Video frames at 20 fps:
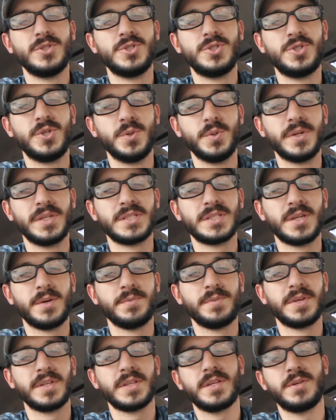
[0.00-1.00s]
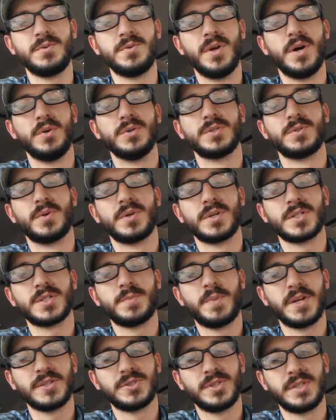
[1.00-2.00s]
doing something that you know is wrong,
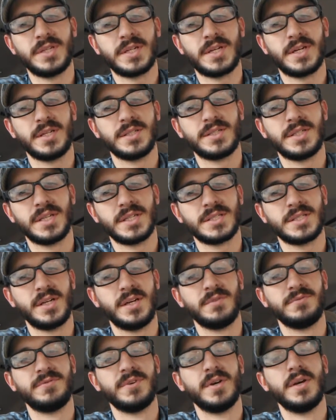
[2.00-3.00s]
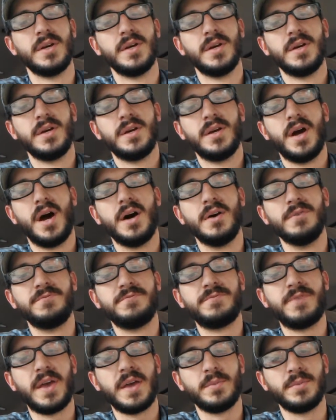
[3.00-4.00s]
especially in the context of of
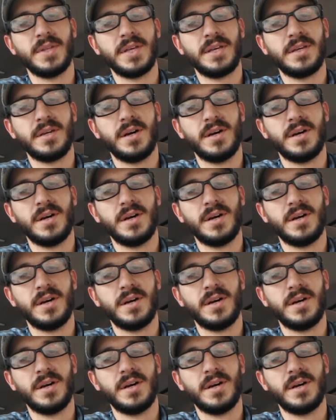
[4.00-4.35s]
family,